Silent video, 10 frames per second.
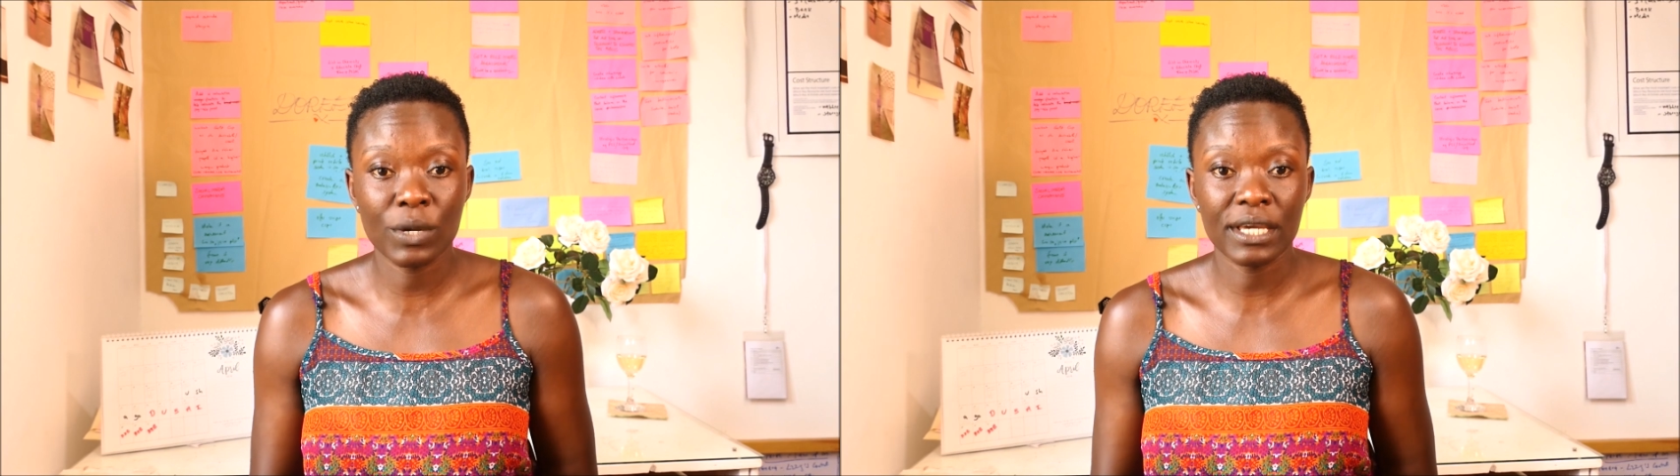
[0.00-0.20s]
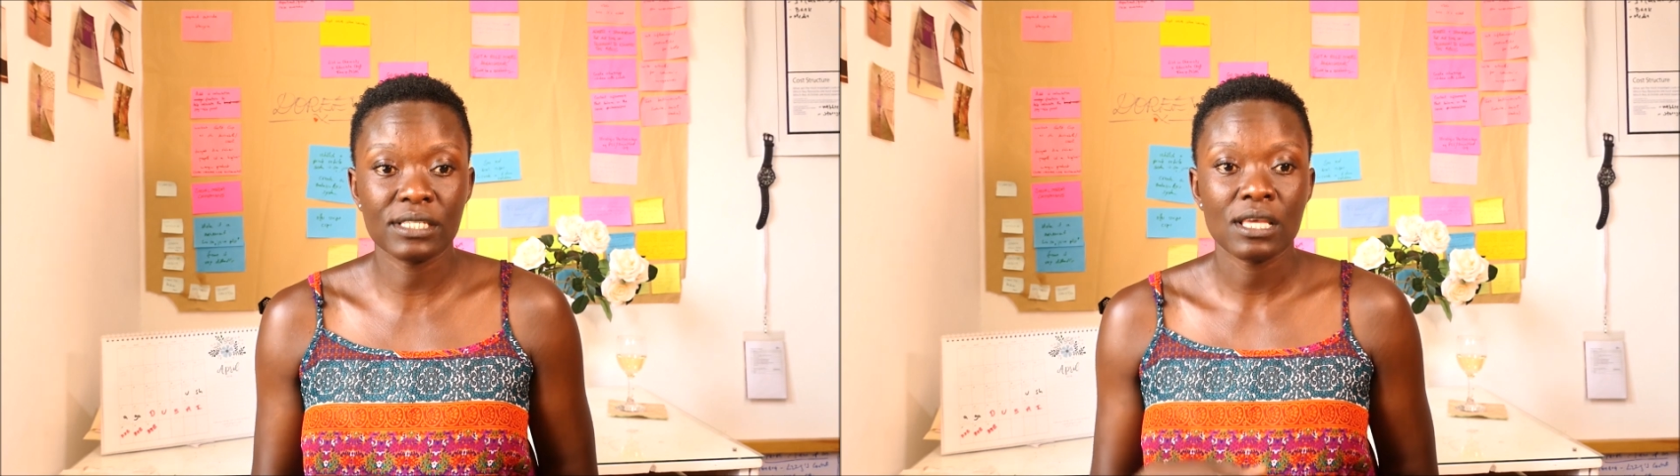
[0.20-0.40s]

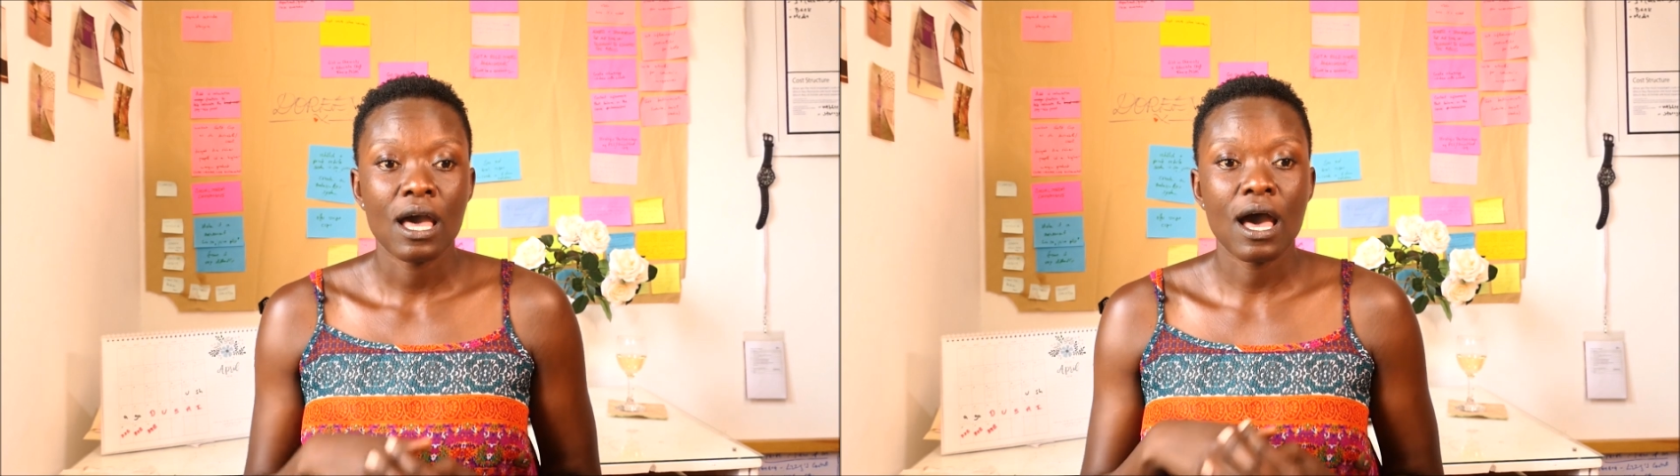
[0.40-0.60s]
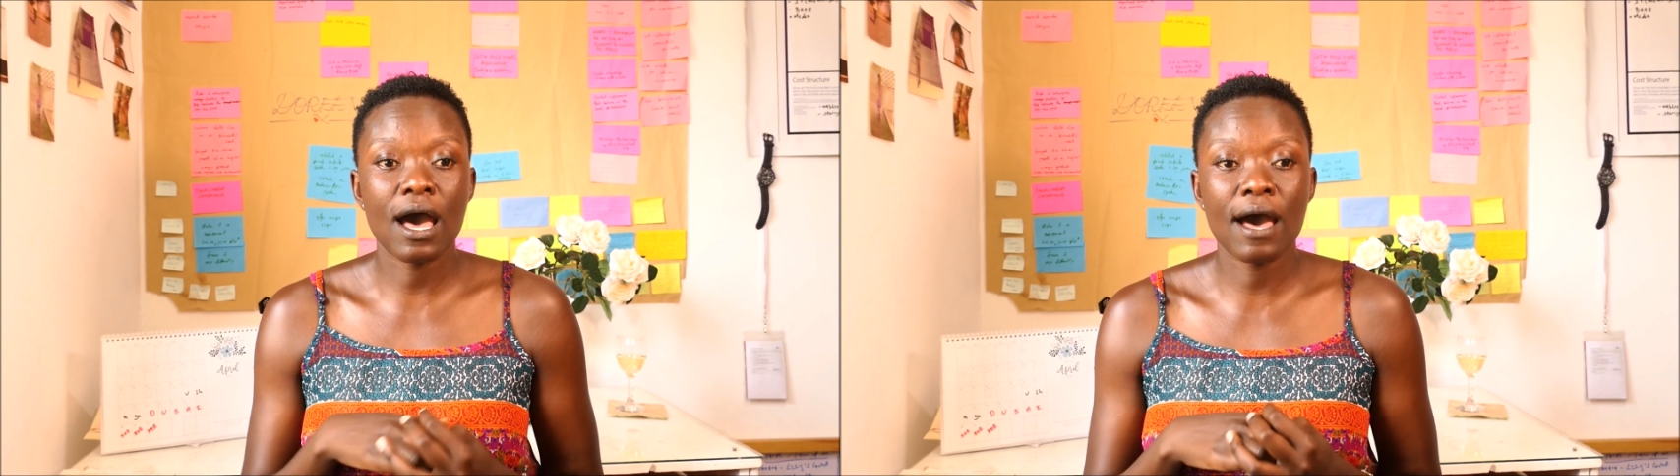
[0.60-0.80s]
ways.
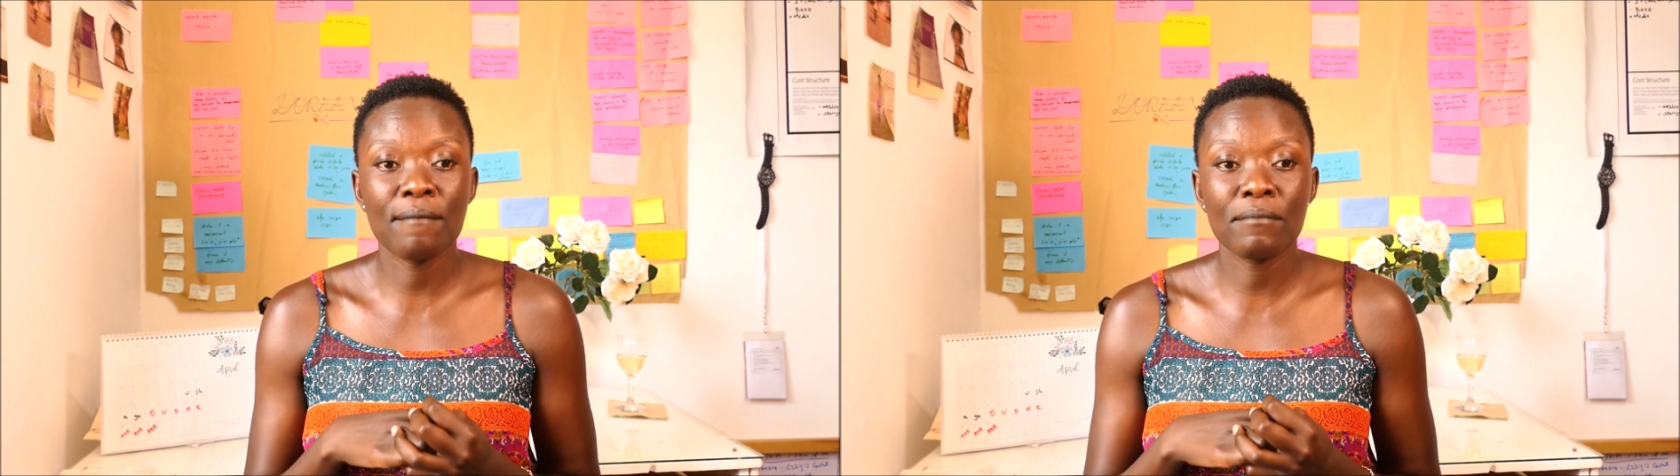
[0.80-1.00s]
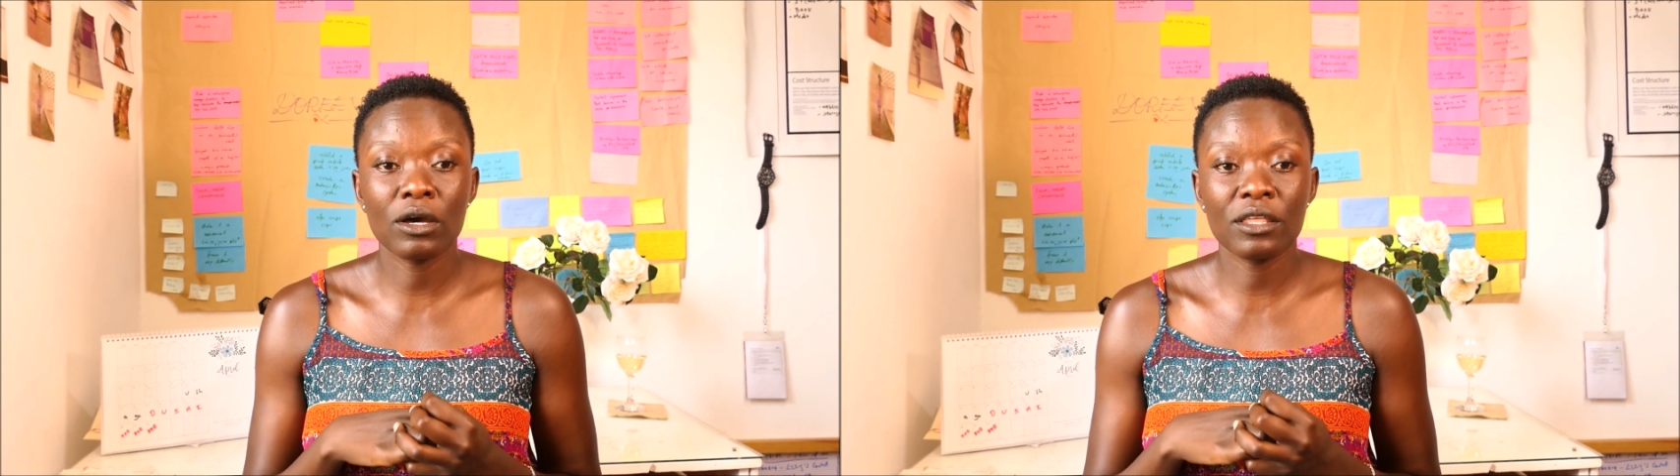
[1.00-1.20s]

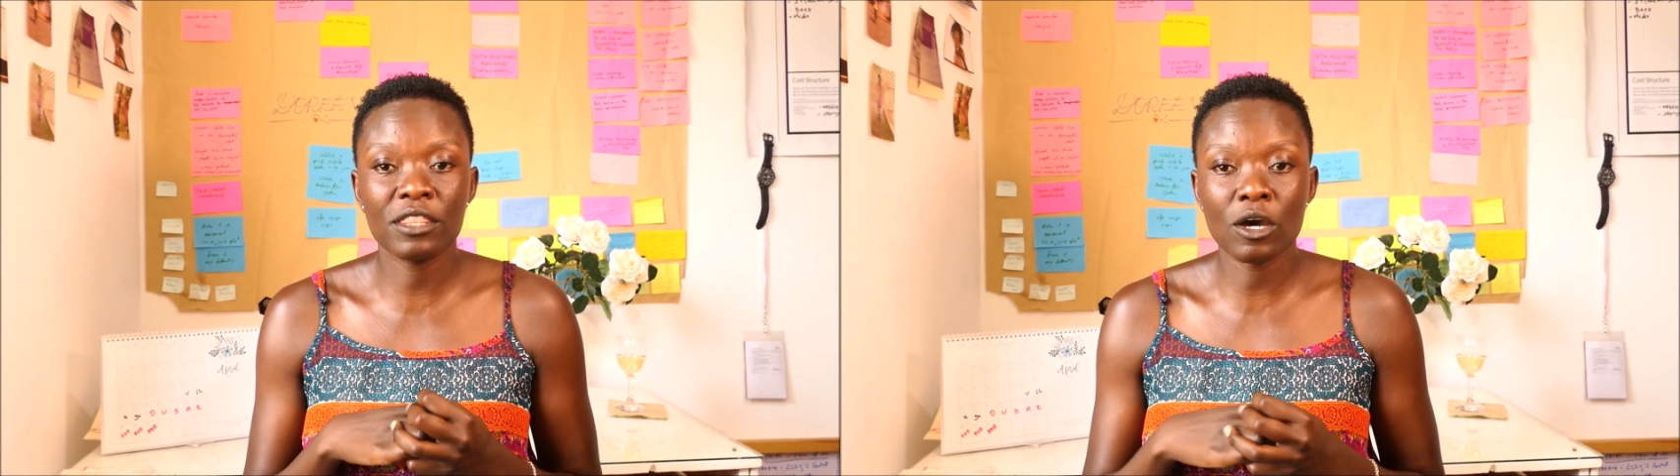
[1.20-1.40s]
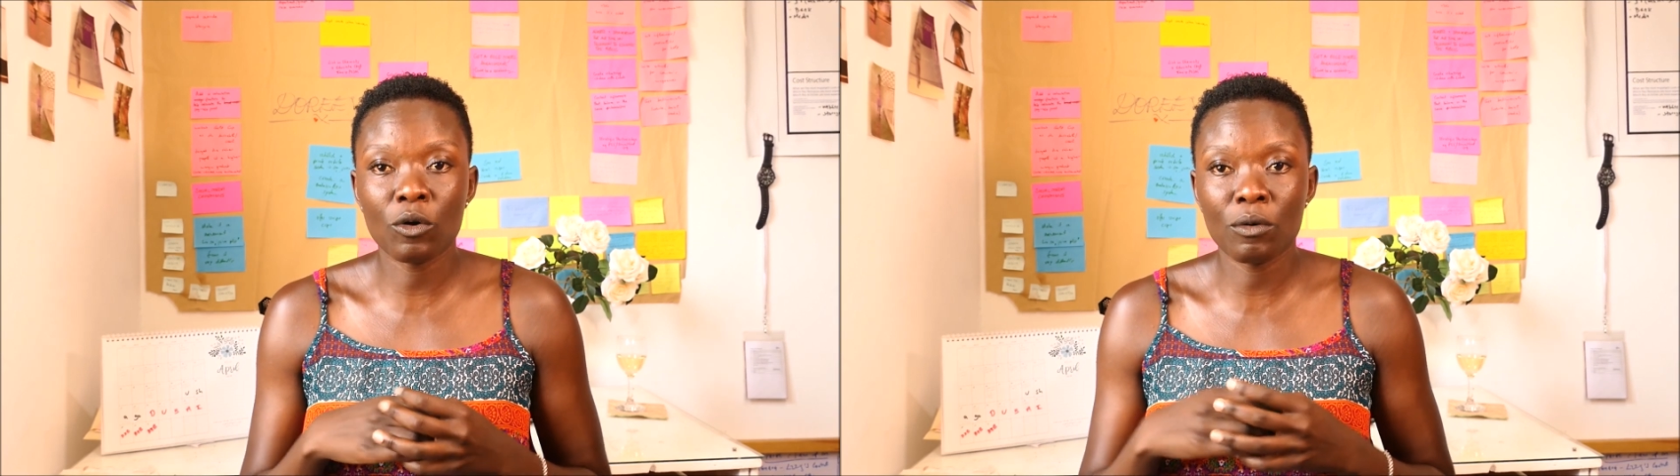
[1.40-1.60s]

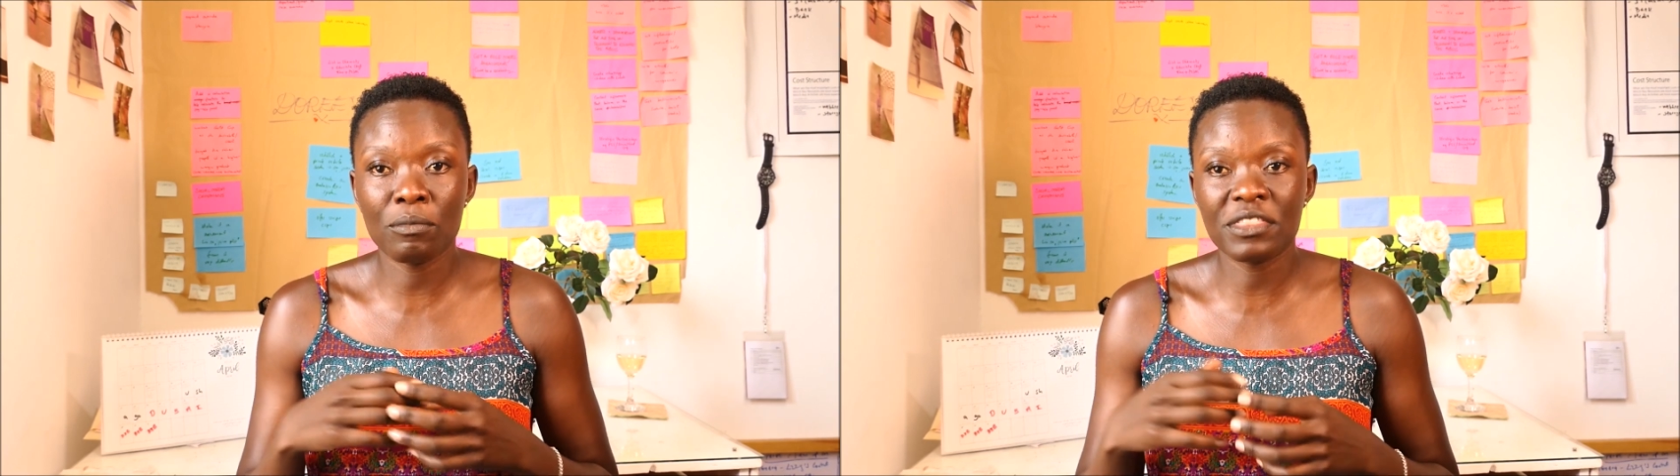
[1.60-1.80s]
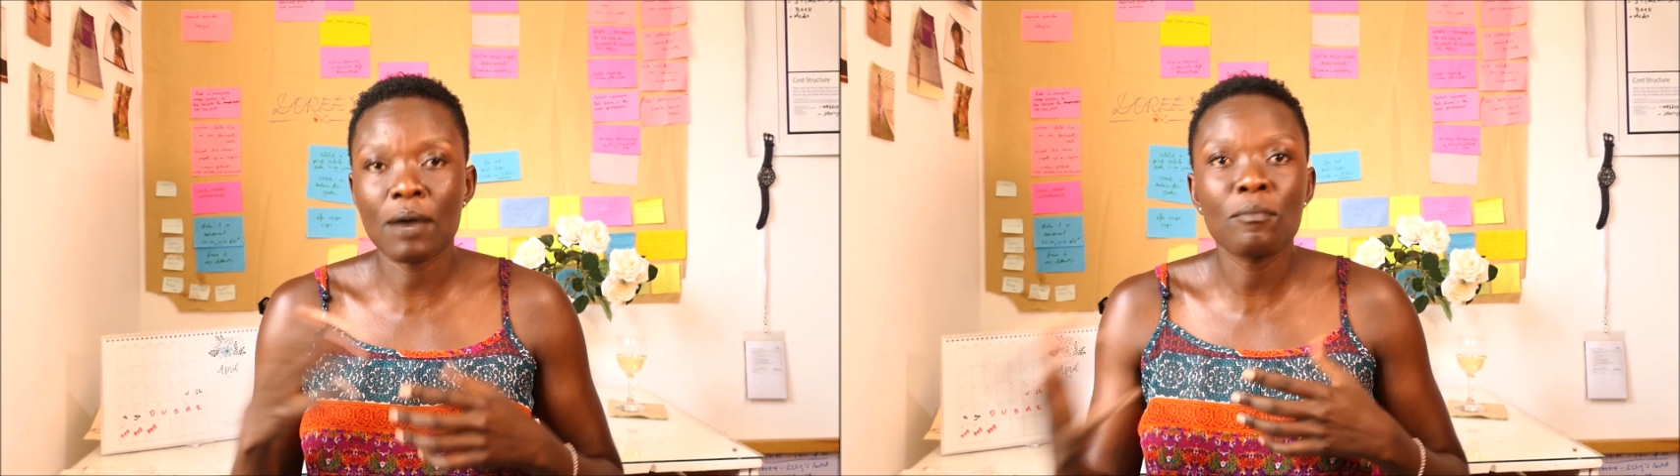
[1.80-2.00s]
There
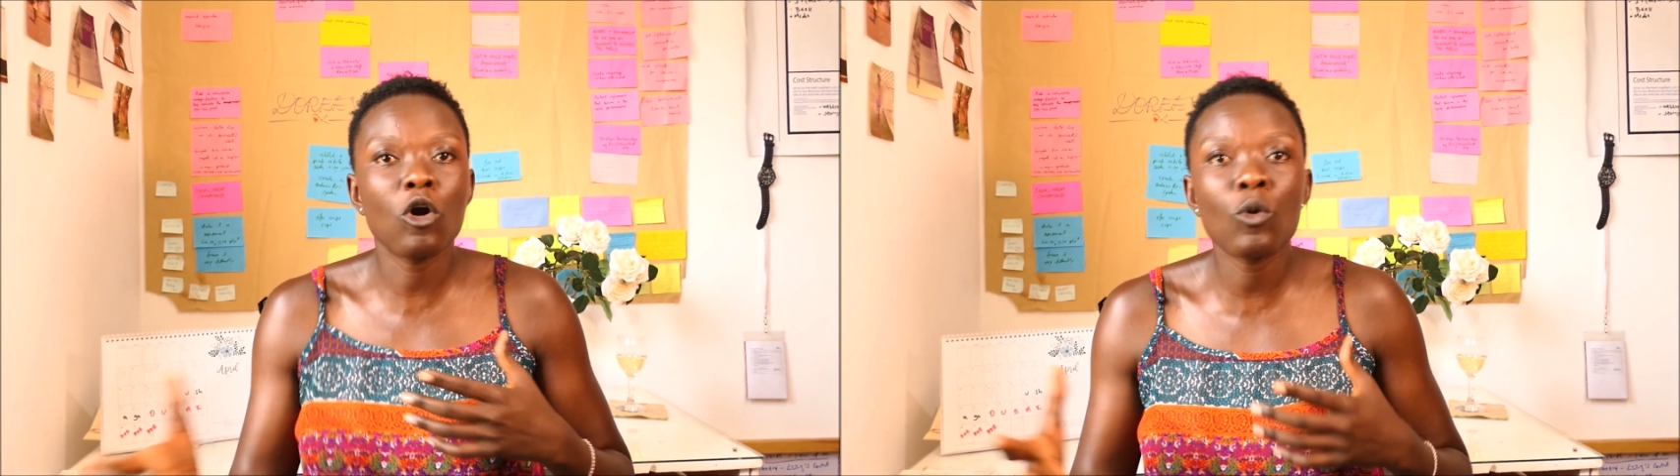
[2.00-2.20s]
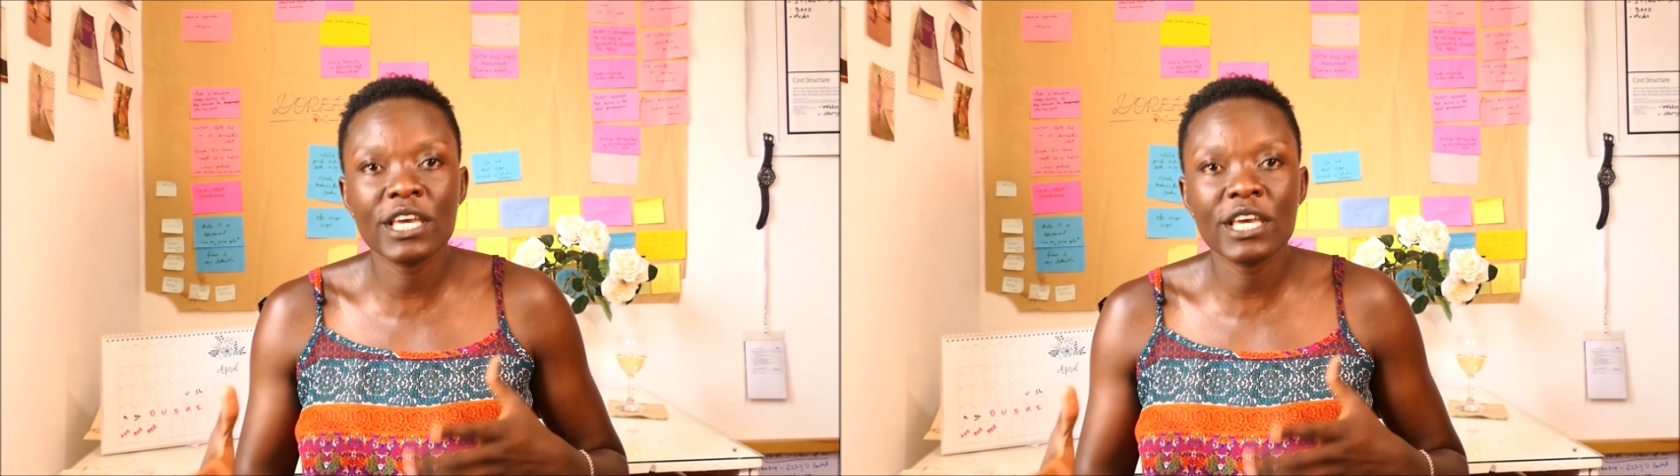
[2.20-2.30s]
are more